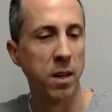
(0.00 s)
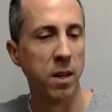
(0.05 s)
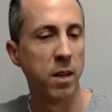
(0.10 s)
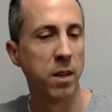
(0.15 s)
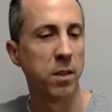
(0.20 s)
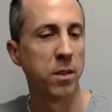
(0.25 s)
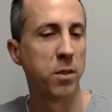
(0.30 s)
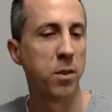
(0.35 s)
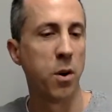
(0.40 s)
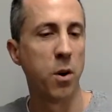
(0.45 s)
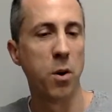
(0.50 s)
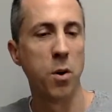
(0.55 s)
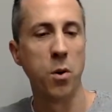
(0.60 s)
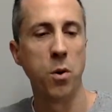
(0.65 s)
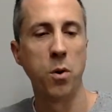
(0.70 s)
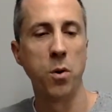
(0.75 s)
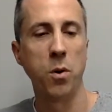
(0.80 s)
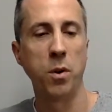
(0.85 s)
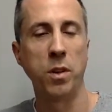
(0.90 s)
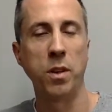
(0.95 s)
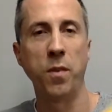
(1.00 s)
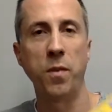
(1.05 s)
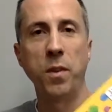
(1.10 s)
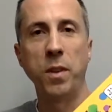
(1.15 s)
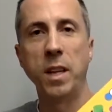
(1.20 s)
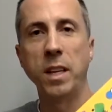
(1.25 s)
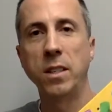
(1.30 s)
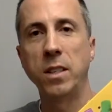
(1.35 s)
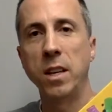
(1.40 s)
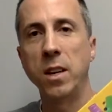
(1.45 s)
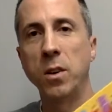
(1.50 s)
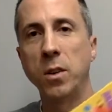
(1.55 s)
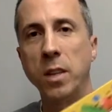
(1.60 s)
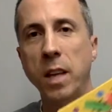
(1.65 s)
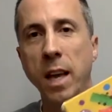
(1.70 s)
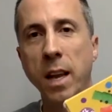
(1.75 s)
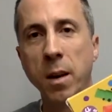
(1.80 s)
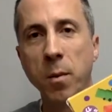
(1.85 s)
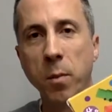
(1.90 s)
So different things to entertain them.